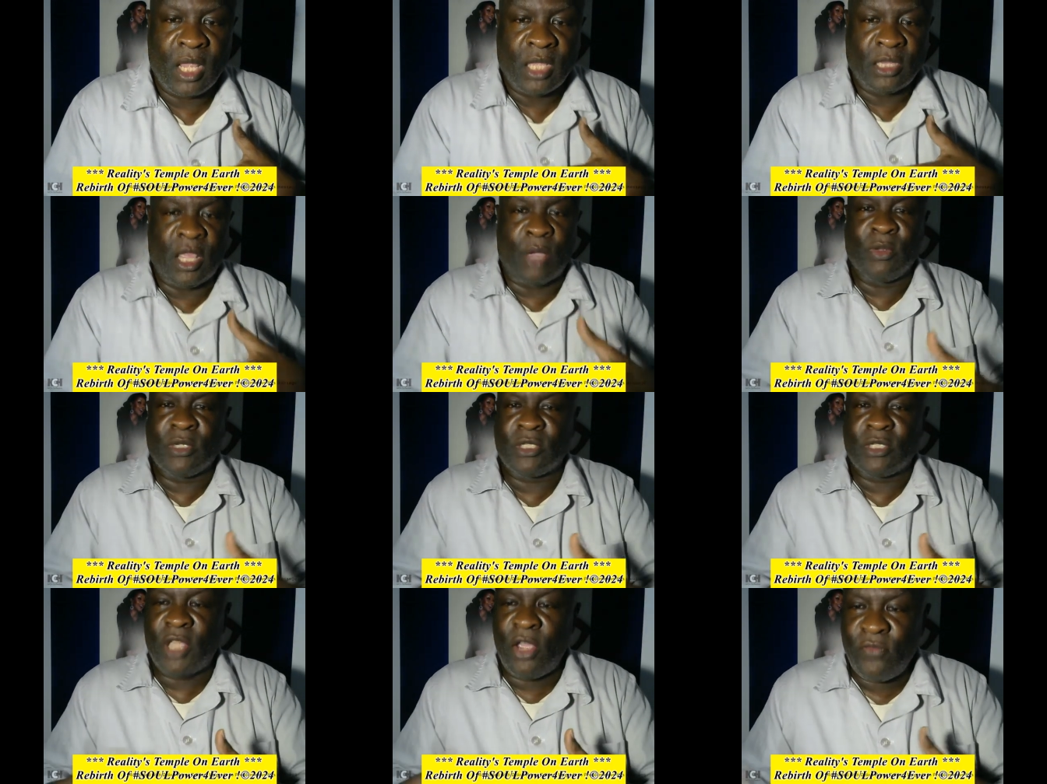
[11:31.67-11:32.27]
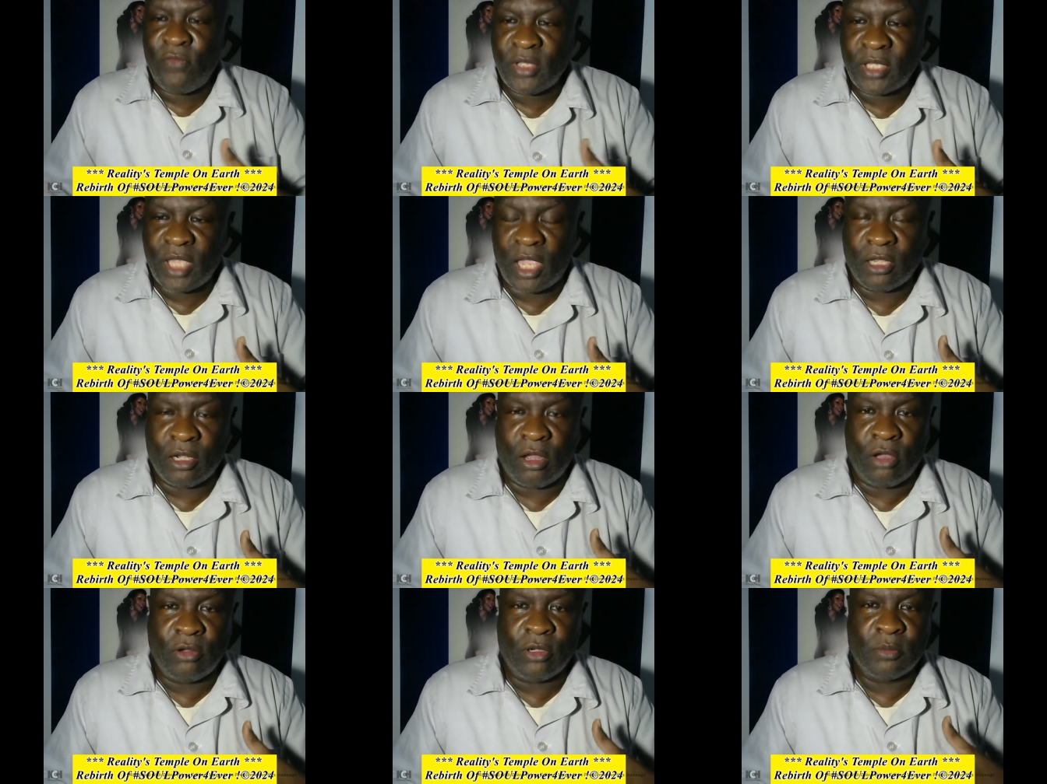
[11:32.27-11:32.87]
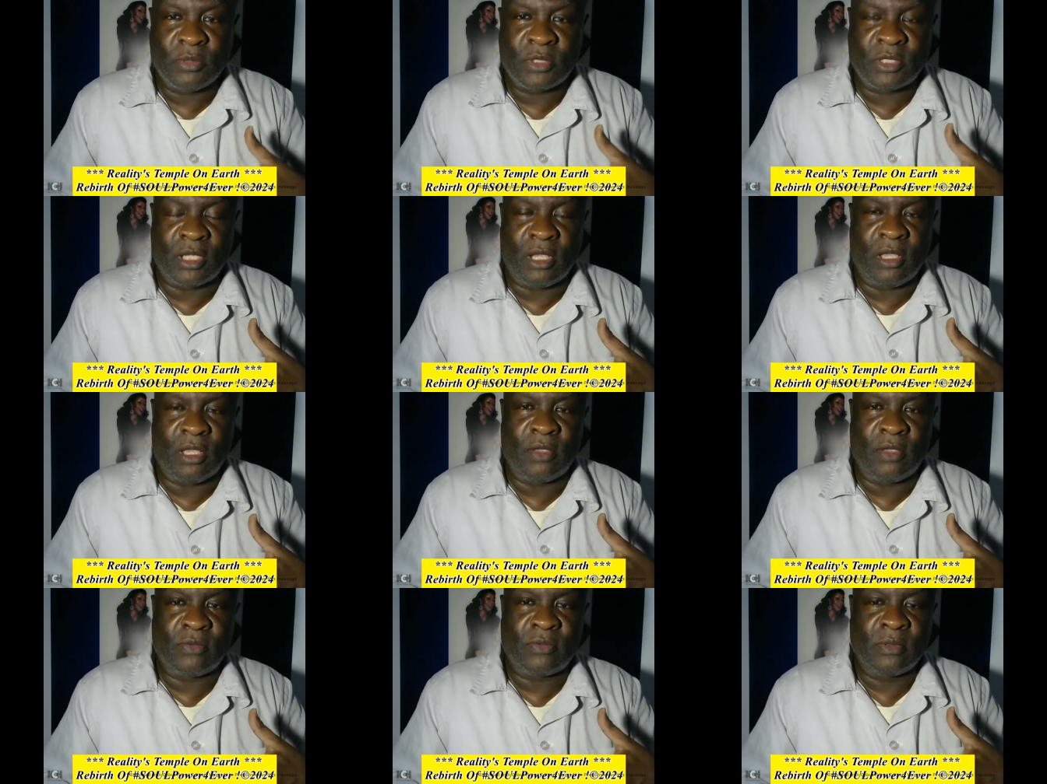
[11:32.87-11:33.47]
They will defecate on
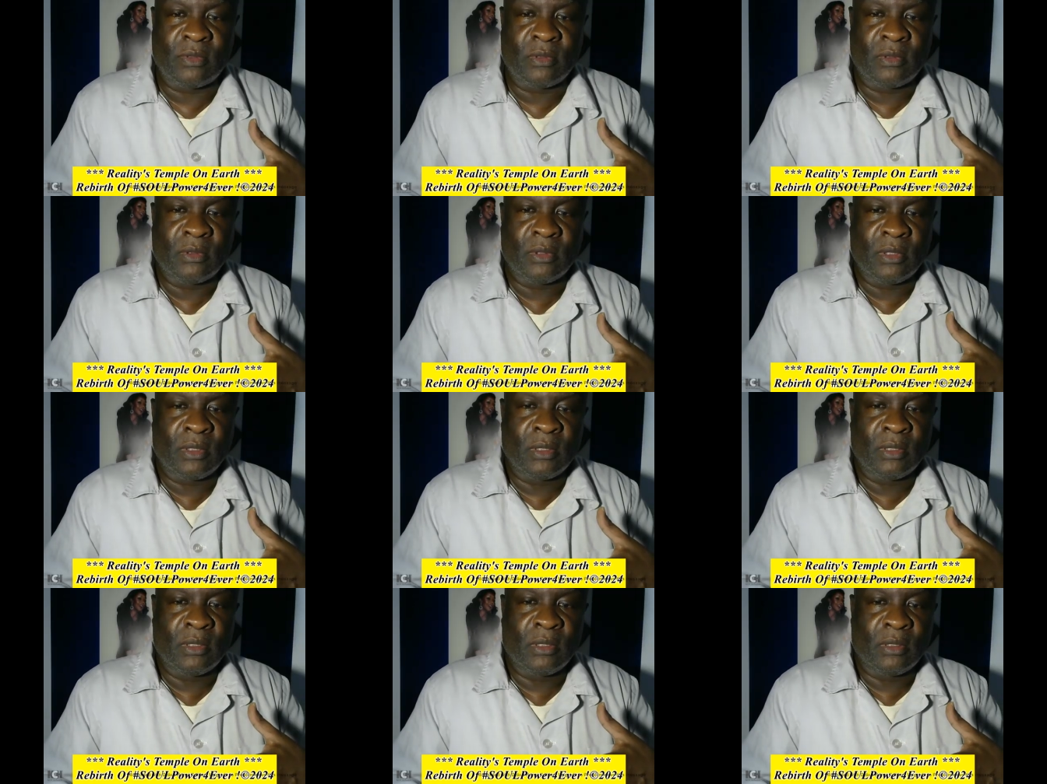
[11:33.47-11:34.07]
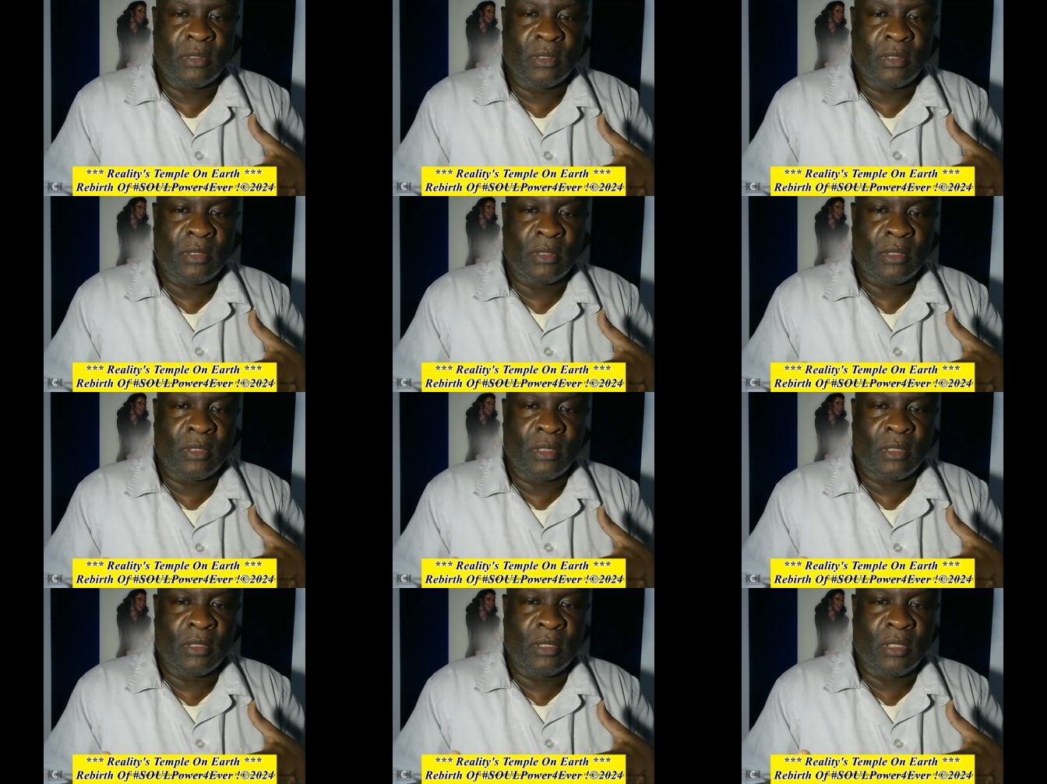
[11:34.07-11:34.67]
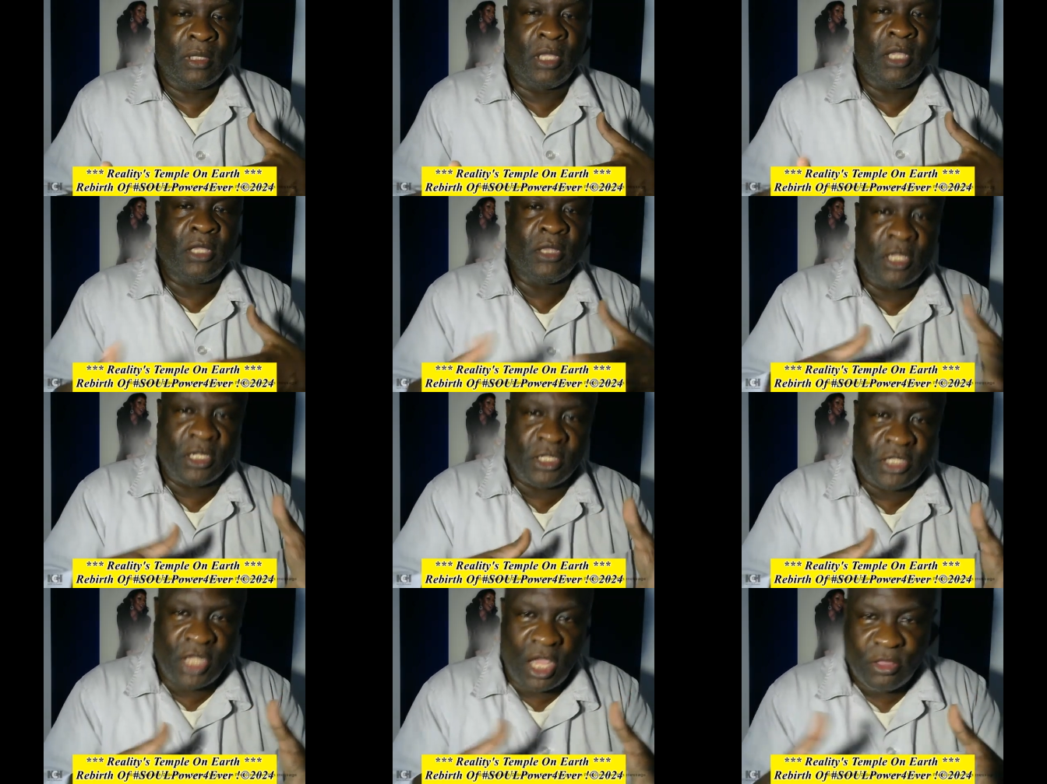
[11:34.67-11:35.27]
themselves in
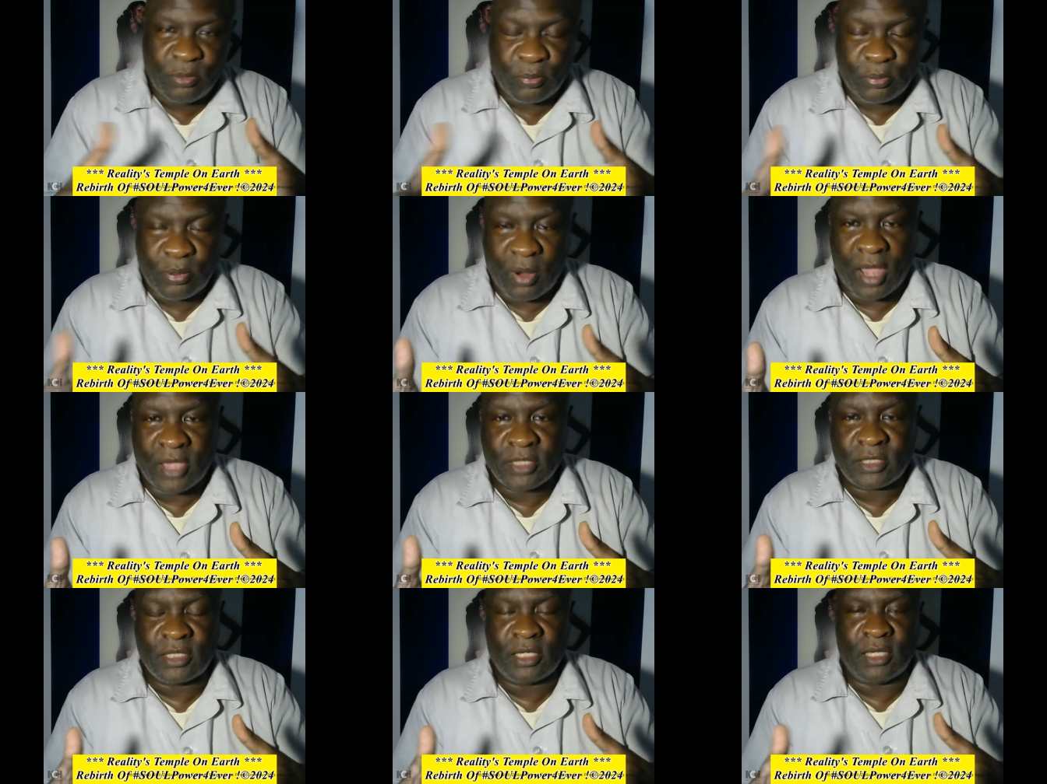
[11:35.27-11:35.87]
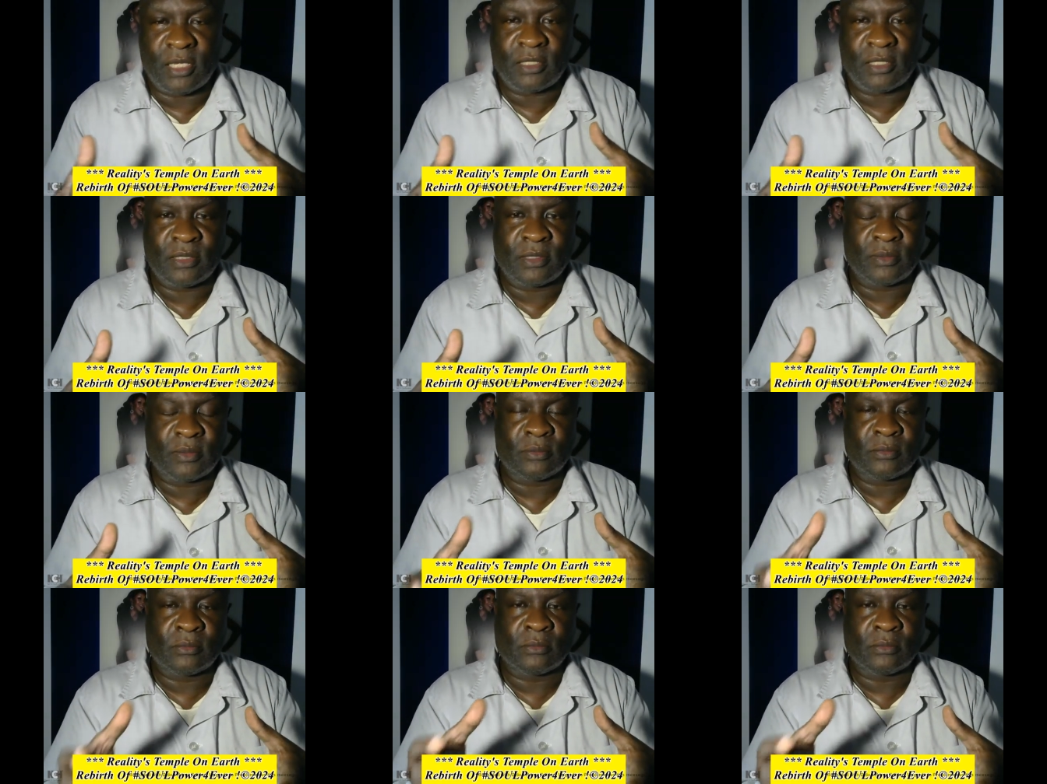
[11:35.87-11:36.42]
the death process.